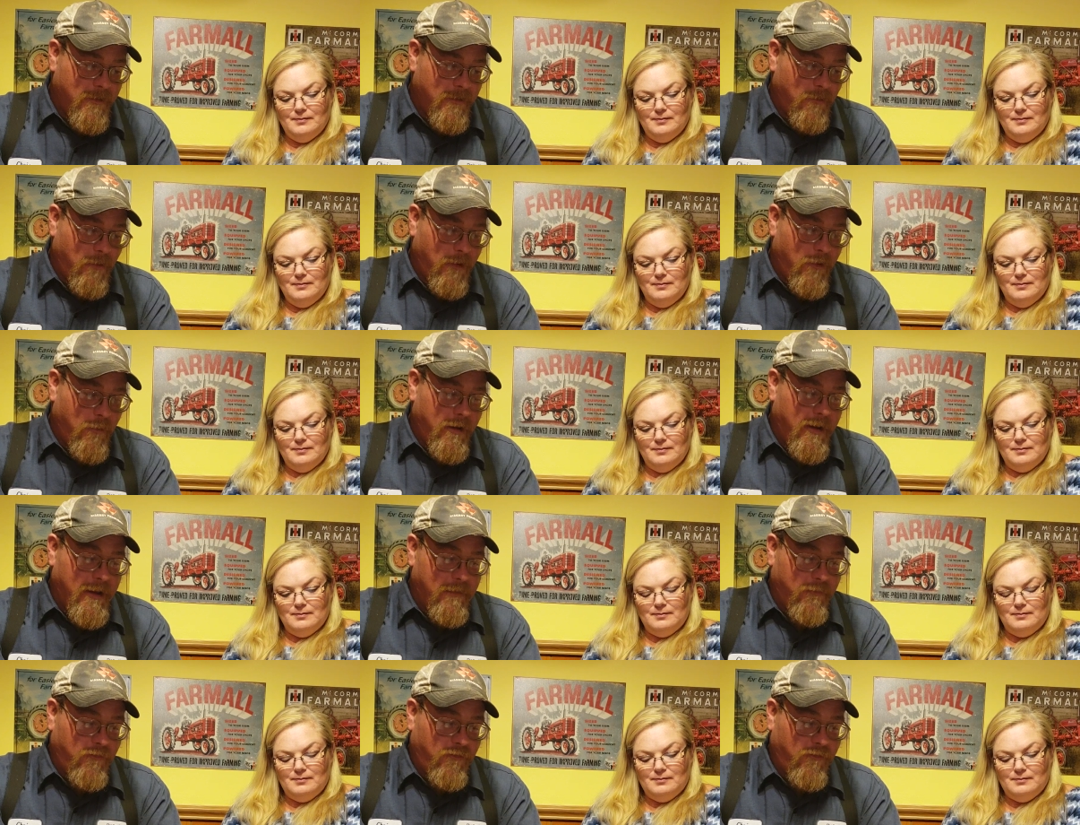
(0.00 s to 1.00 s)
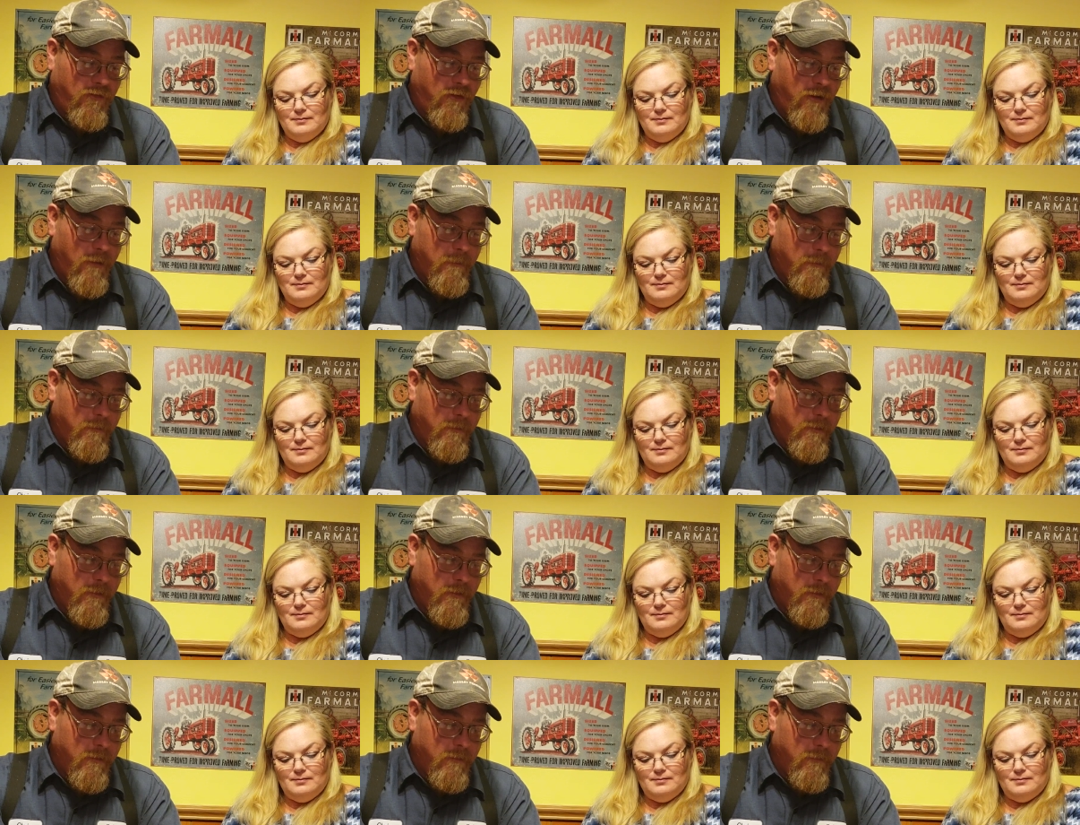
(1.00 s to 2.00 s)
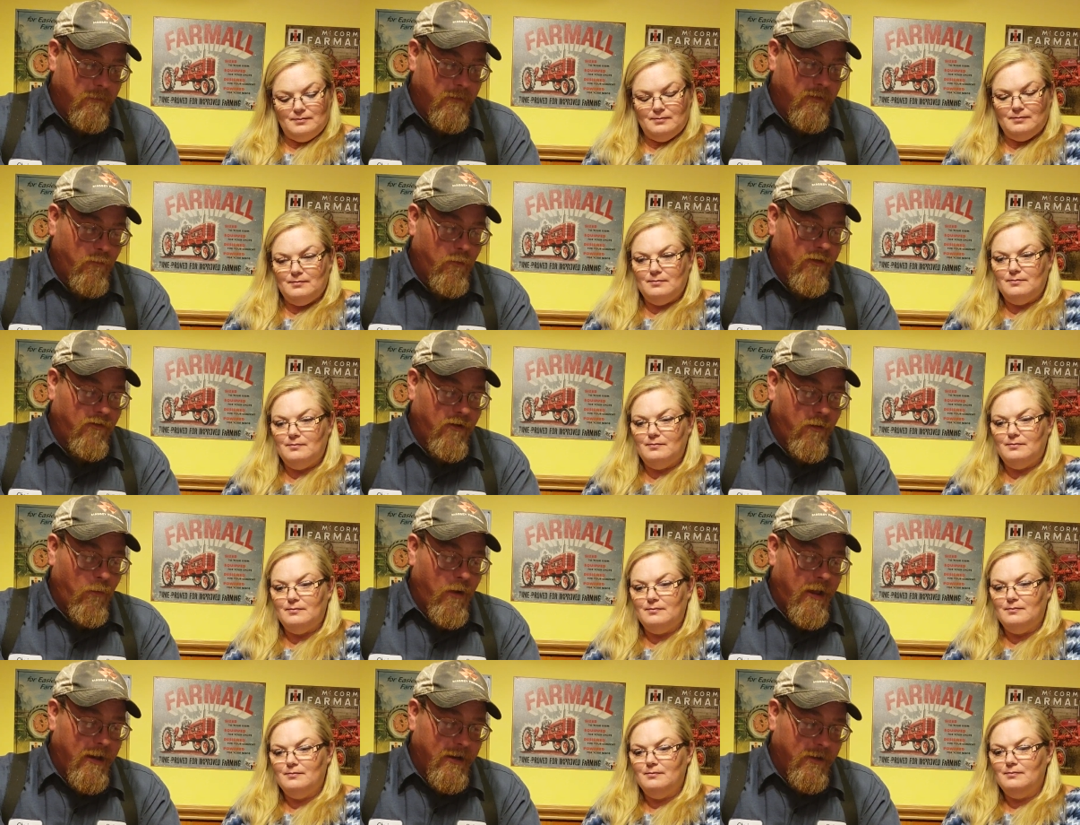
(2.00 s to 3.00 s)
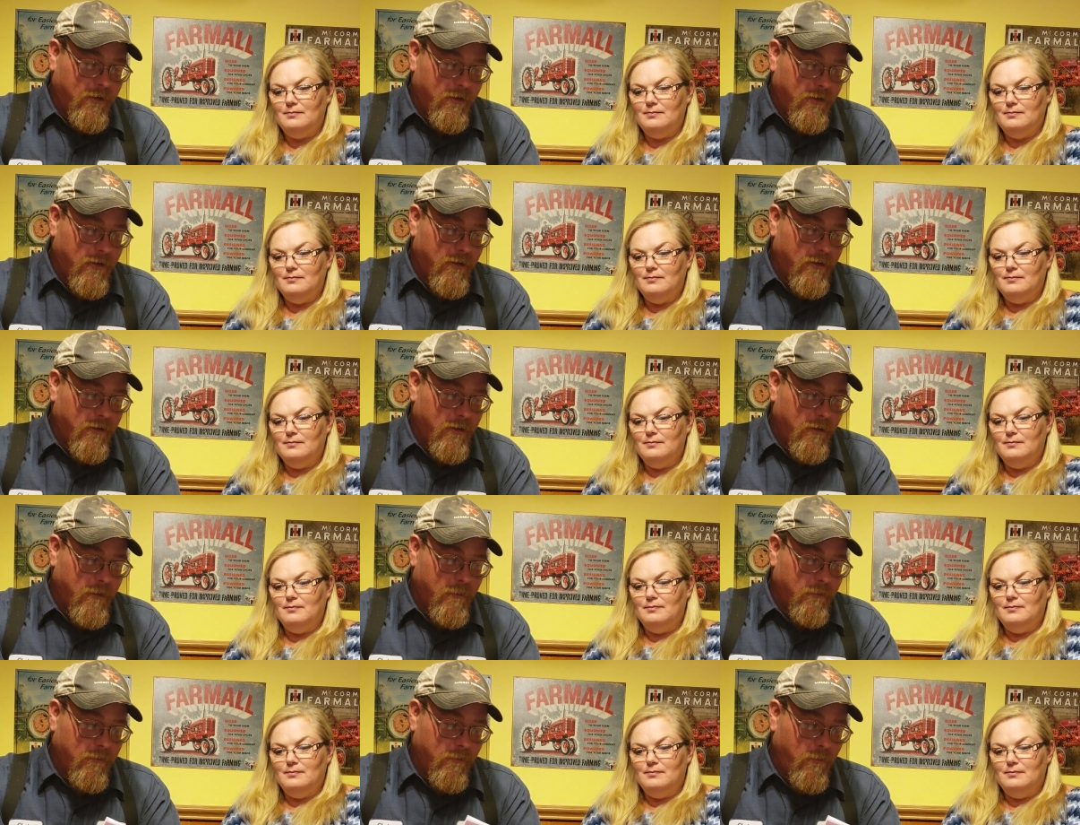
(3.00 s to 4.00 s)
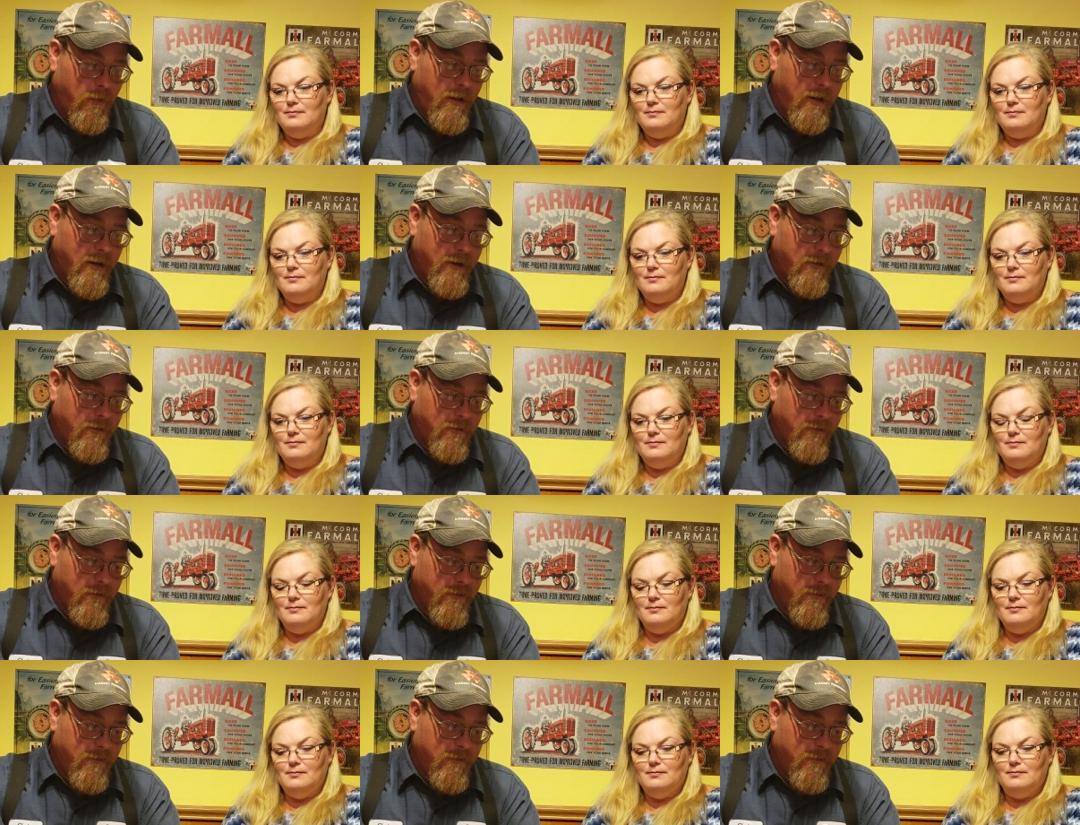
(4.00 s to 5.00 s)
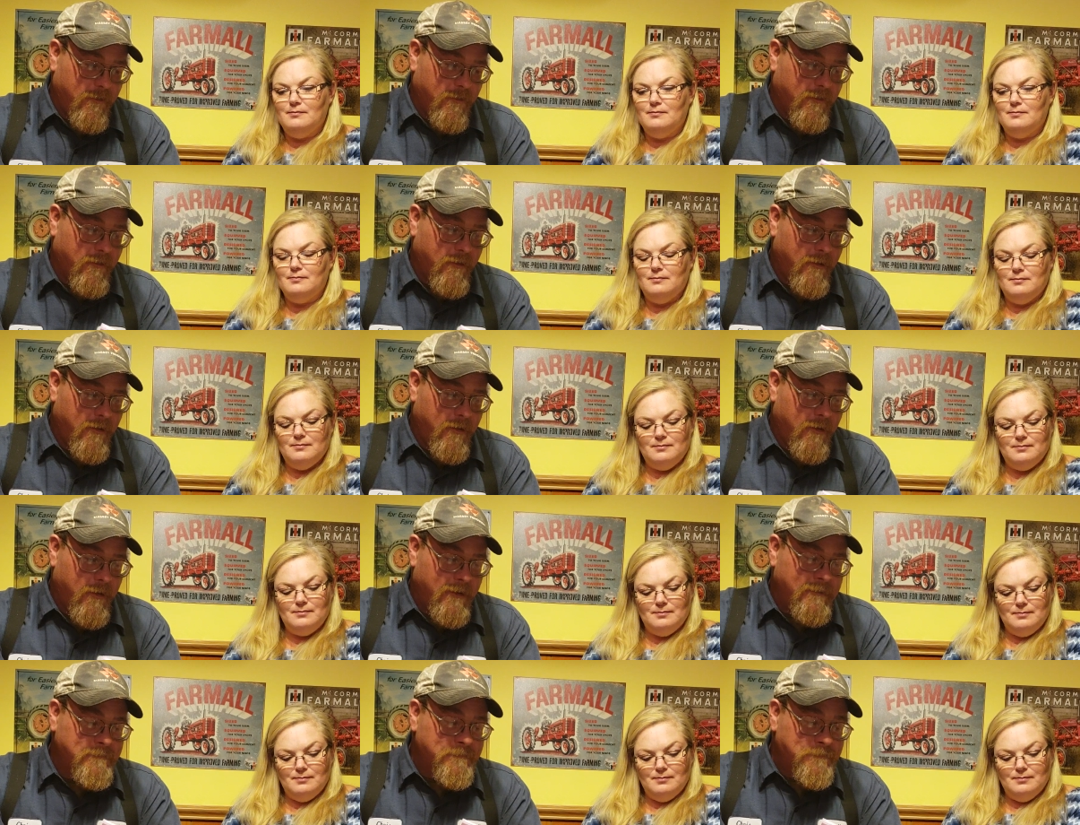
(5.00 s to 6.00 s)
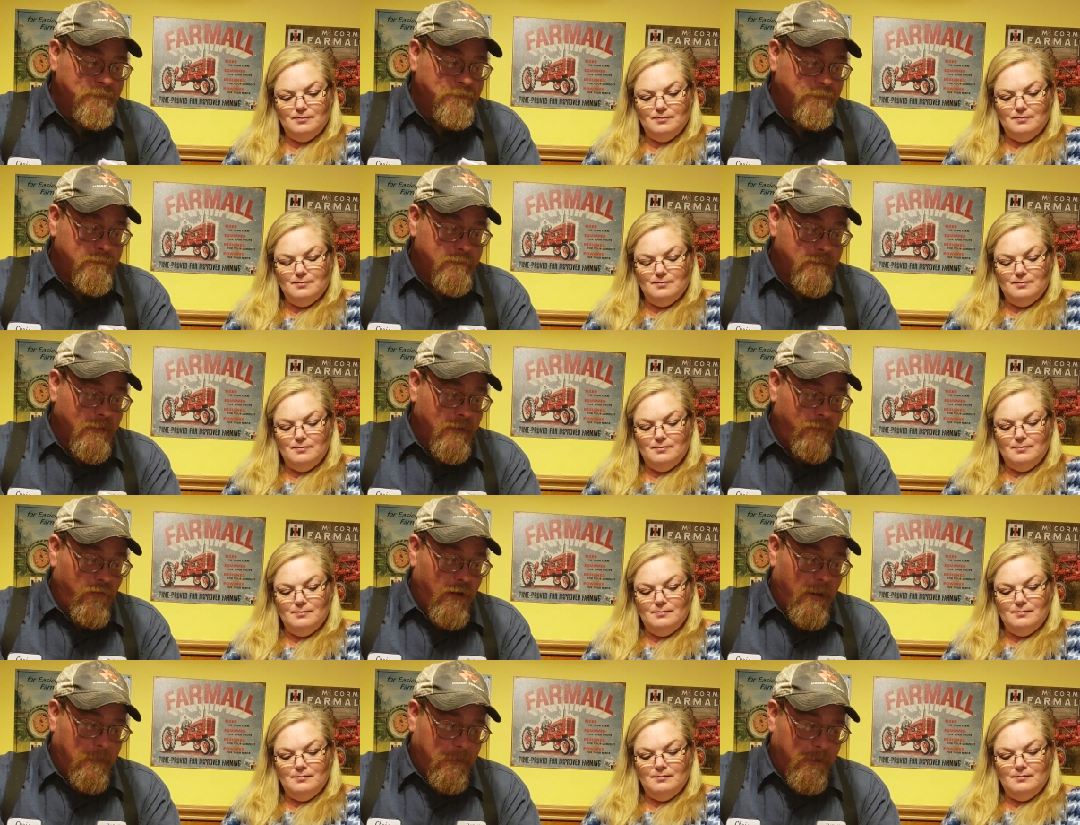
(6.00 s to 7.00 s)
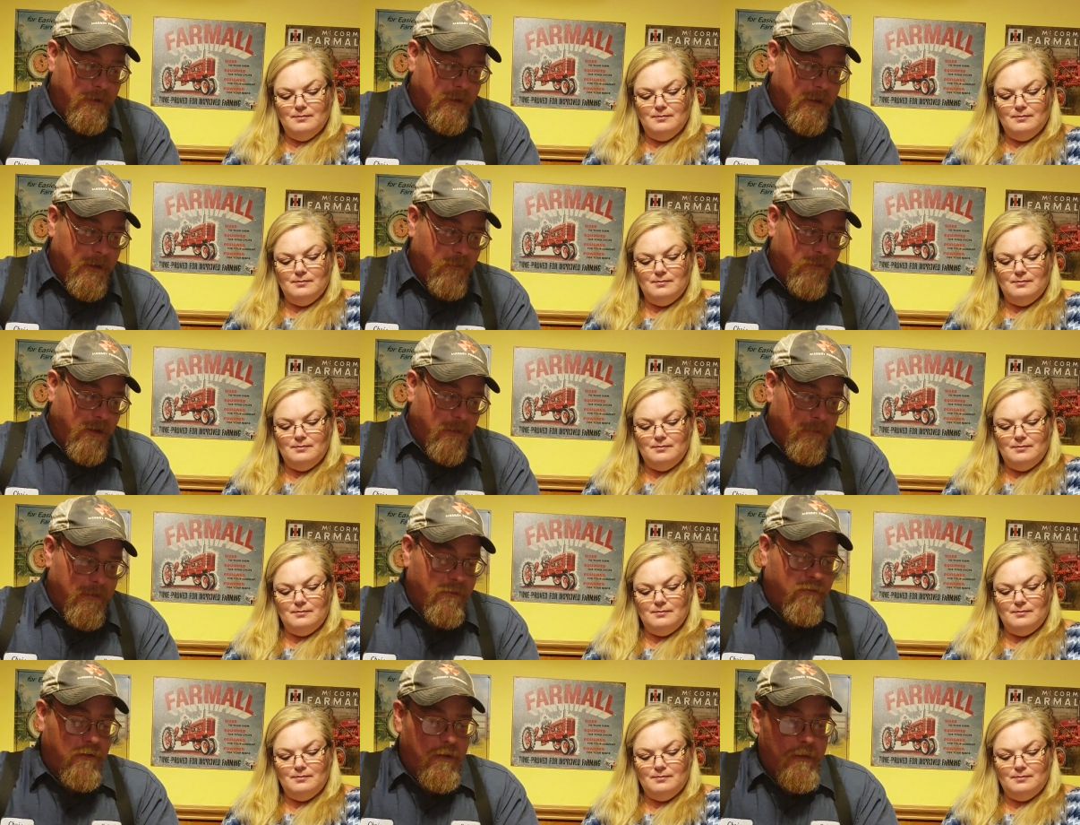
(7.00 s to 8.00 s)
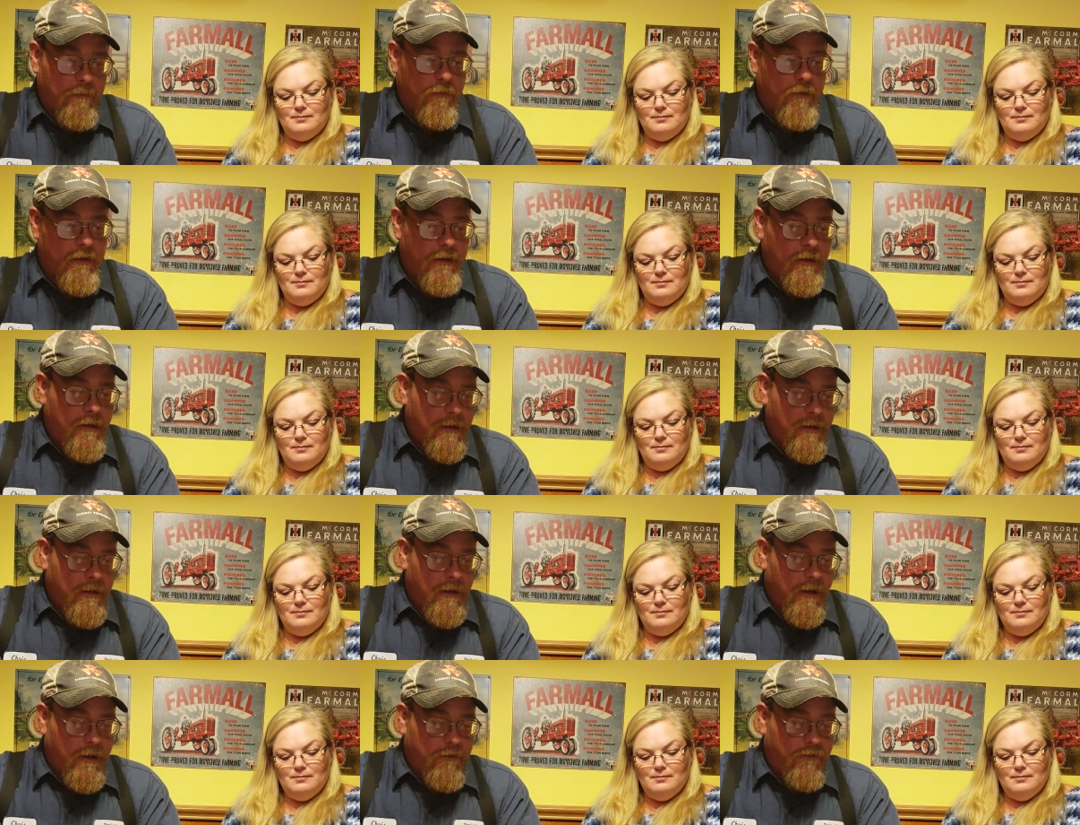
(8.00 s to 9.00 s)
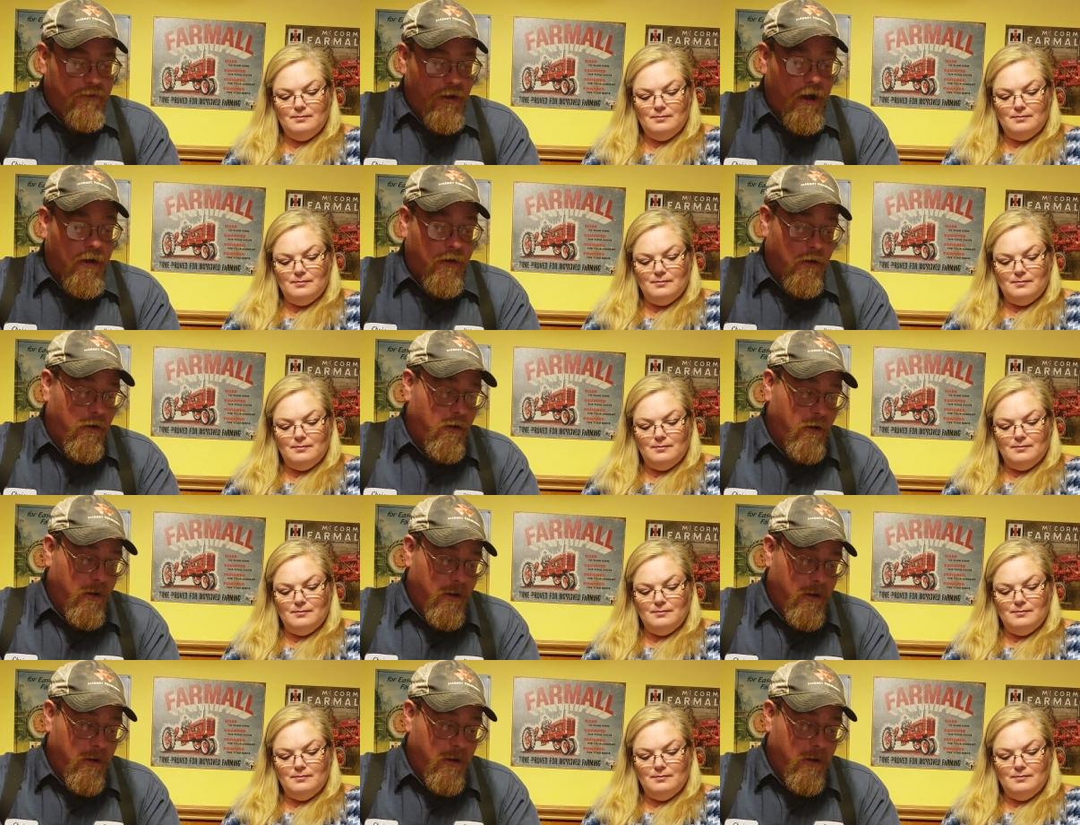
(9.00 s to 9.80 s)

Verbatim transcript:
Speaker 1: Well, we have something to, we, we say wagging your gums or wagging your tongue or flapping your lips, kind of mean the same thing. A choker.